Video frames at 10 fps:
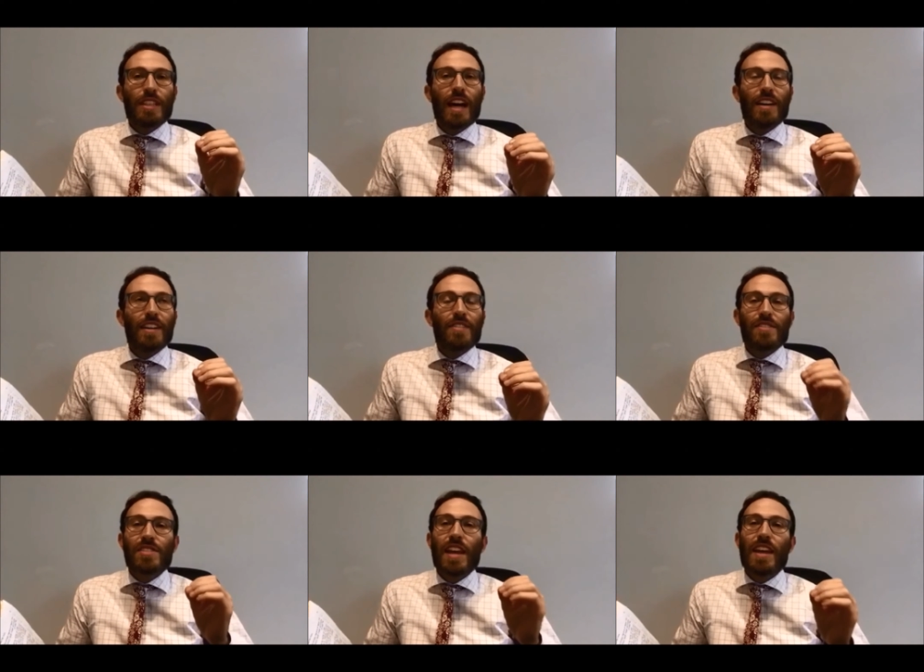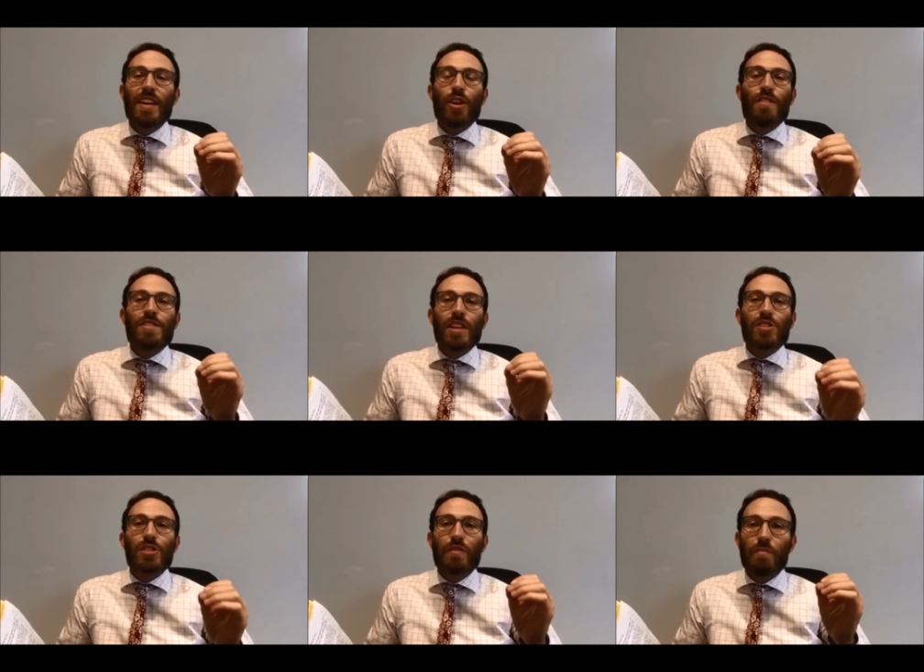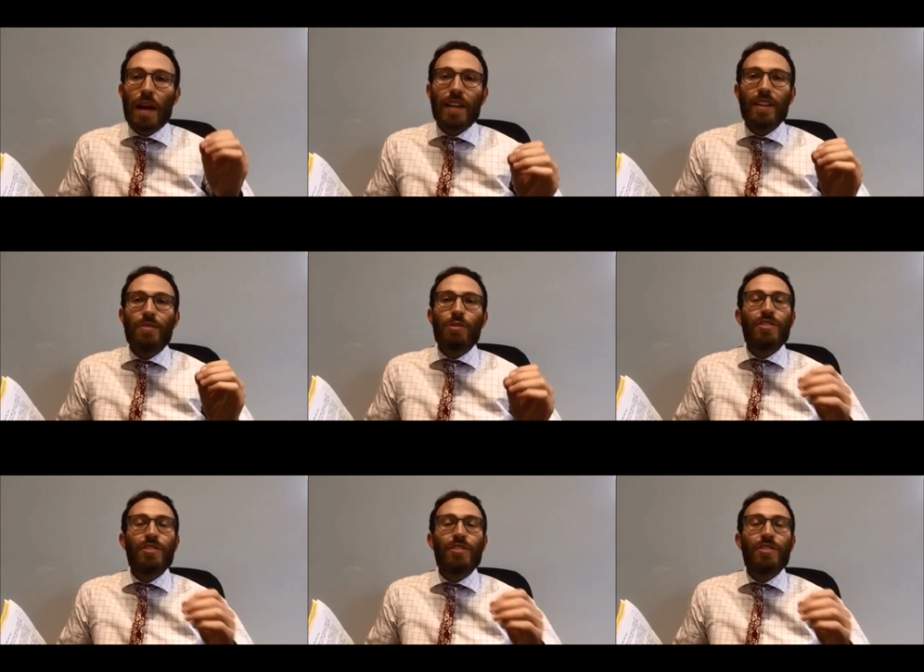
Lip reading: regarding the saying of the section of Magid